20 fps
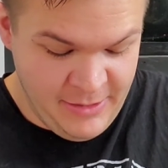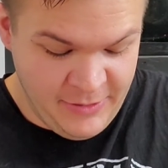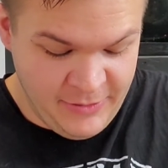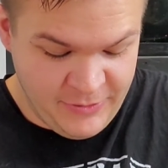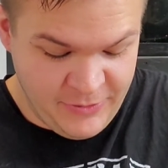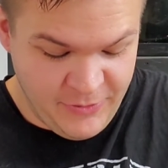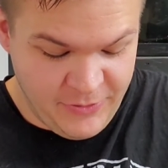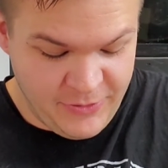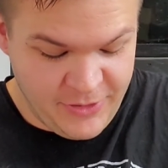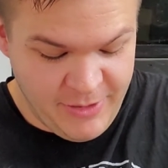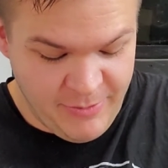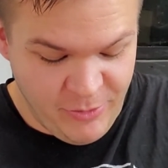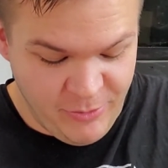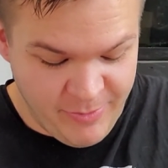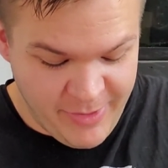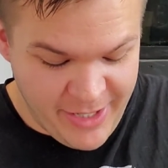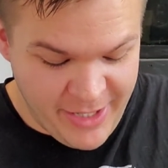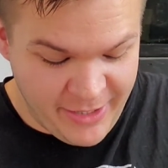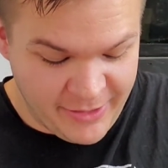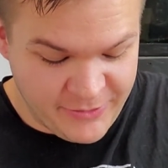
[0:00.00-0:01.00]
So they're double
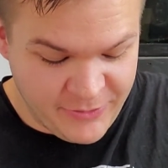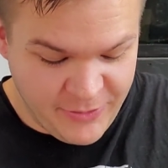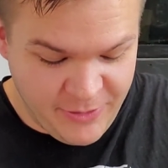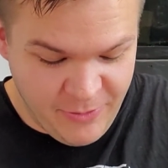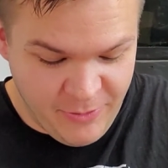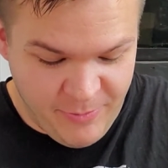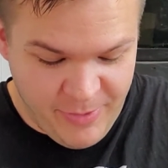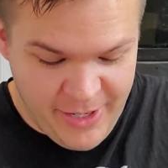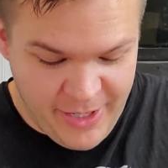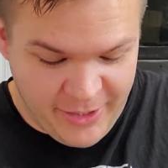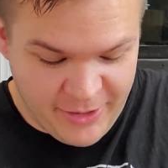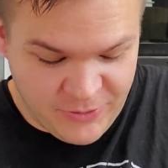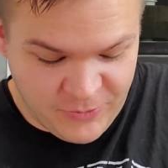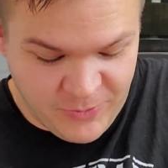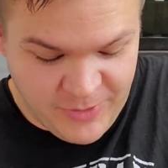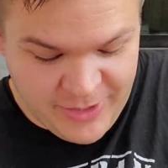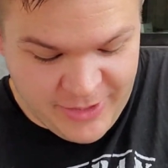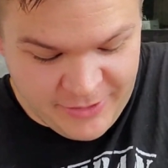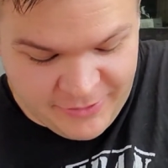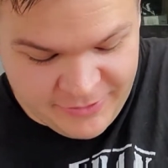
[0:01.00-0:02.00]
bagged, so they were packaged
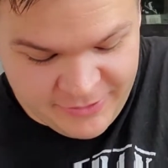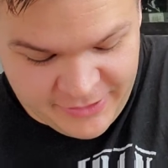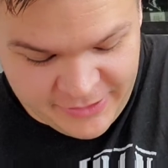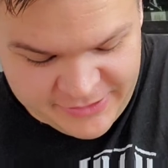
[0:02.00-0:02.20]
well.